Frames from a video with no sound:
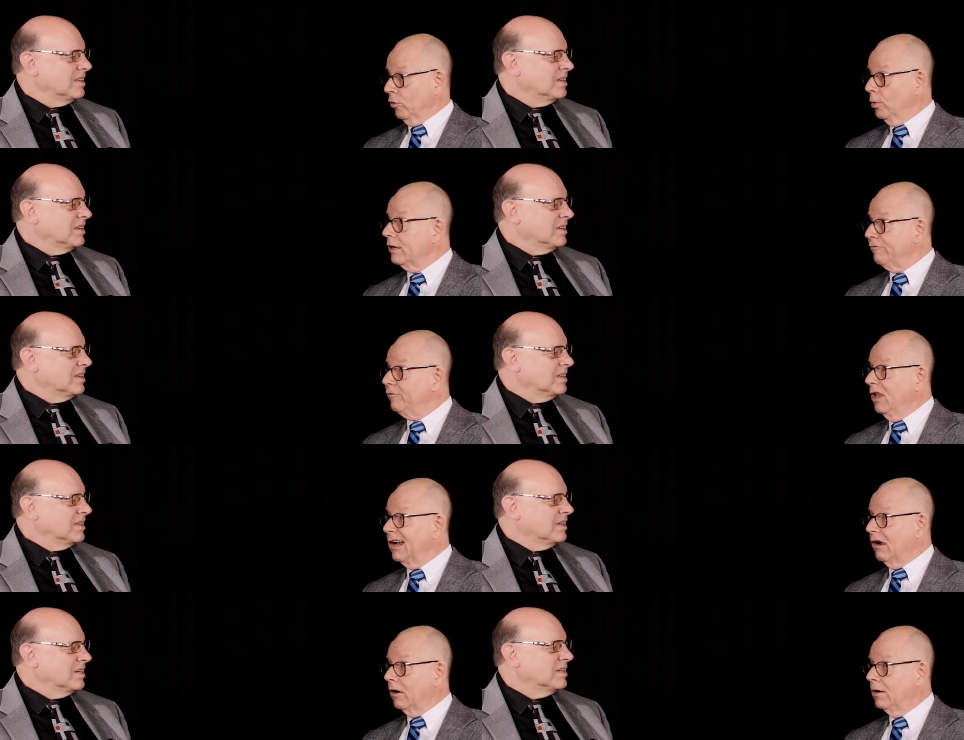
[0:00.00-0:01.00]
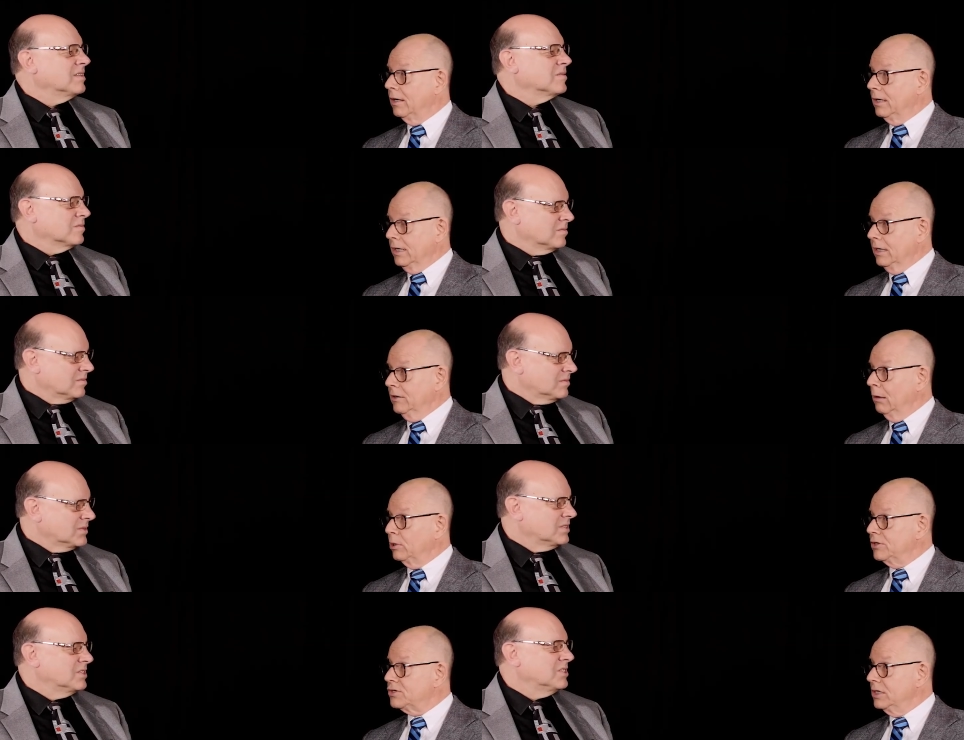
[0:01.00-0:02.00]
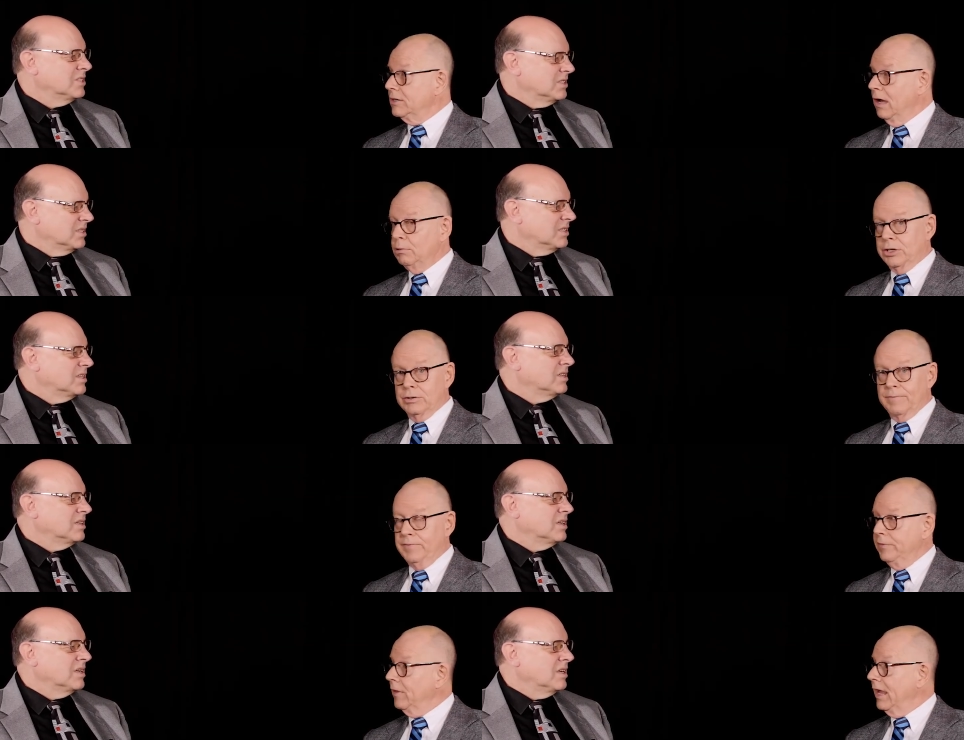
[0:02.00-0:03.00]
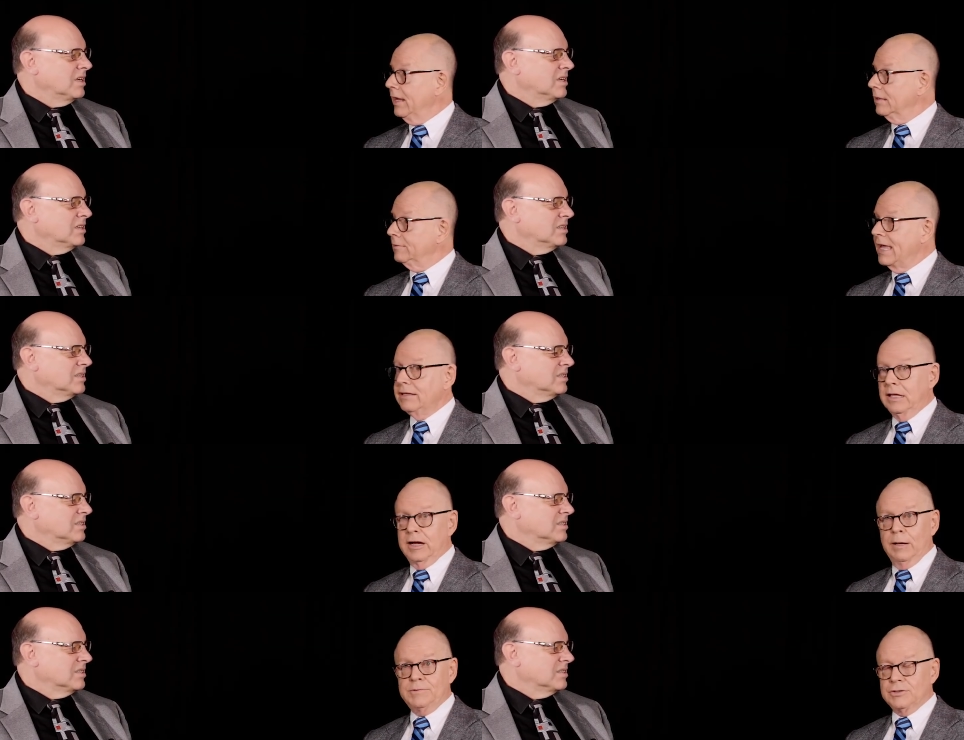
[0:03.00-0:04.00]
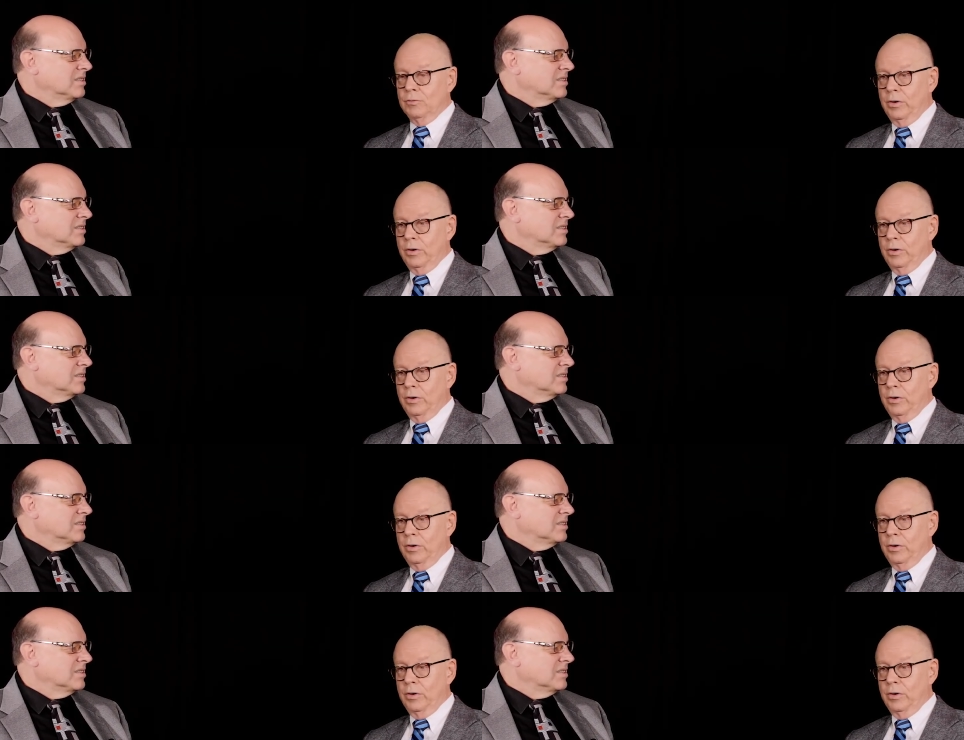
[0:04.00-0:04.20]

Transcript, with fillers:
Speaker 1: for Ric Flair in WCW, and they that led up to